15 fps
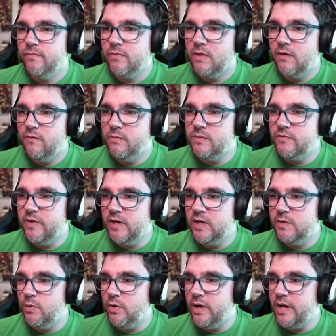From this vantage
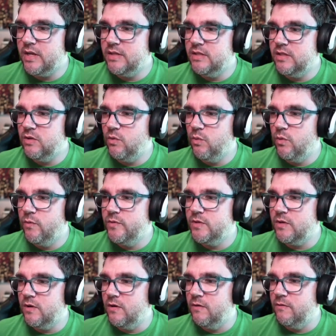point, I can see the roofs
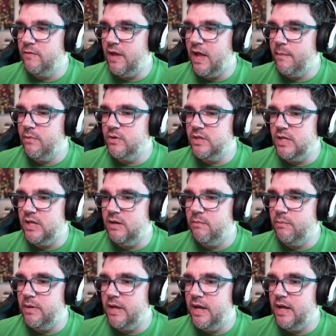of Aberdeen
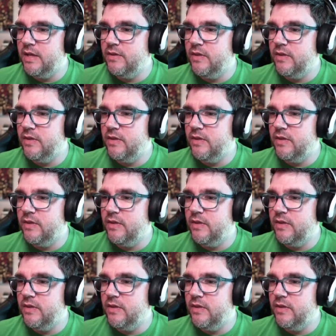beyond